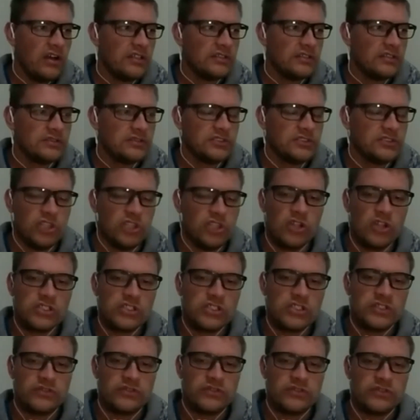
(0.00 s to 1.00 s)

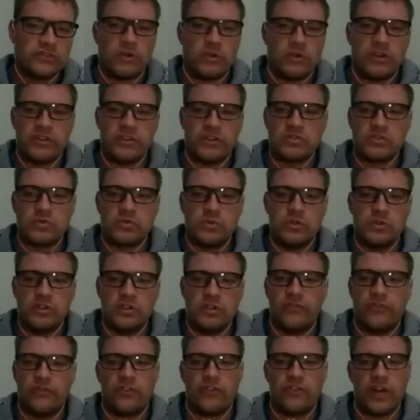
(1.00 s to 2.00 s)
Joseph's brothers were
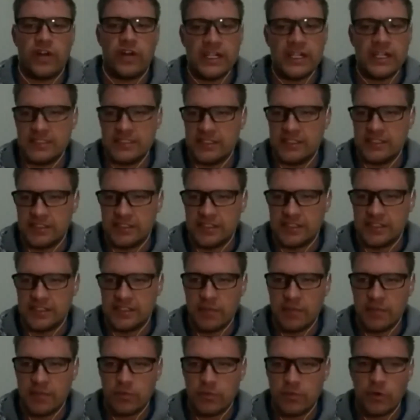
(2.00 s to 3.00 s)
frightened. They
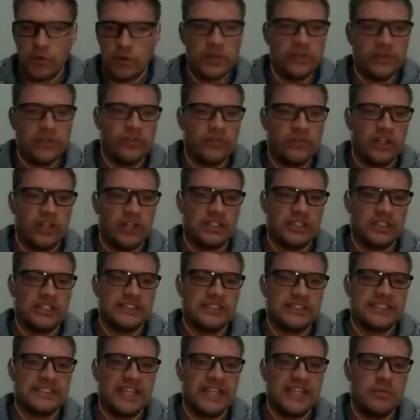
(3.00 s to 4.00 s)
probably felt the
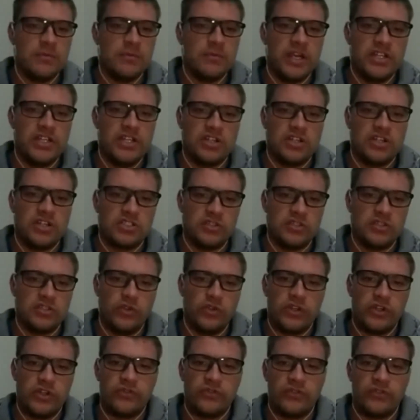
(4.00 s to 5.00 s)
same way Joseph would
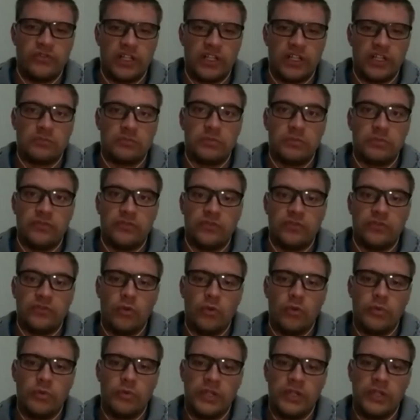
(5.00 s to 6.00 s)
have felt before
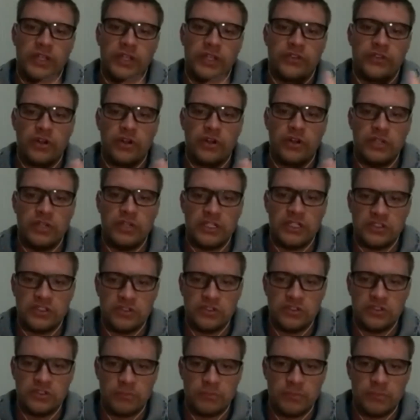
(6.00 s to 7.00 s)
being thrown into
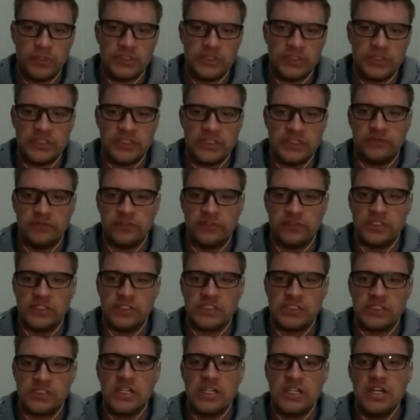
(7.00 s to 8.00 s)
the pit in verse
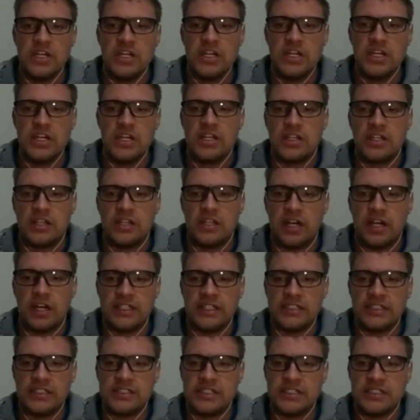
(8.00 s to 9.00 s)

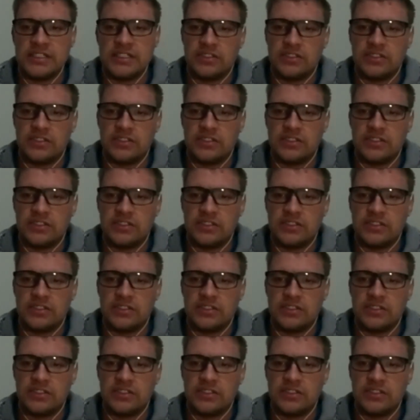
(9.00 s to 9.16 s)
19 to